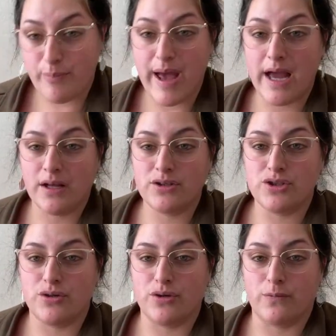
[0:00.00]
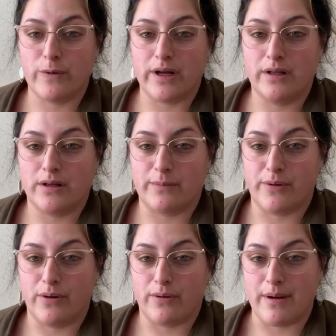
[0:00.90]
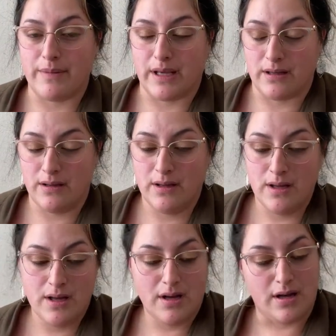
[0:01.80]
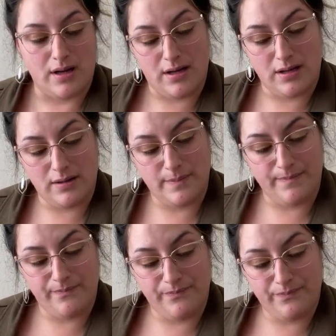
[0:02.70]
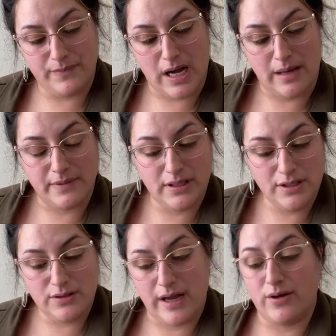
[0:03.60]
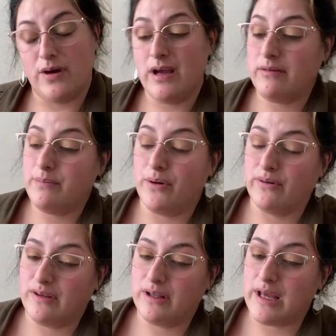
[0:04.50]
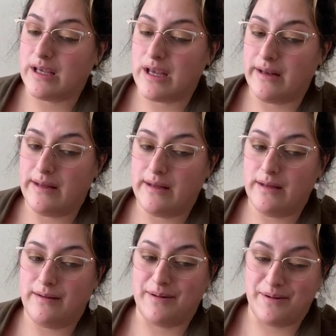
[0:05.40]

back to your regular programming. Um, I'm going to, I know I haven't posted like any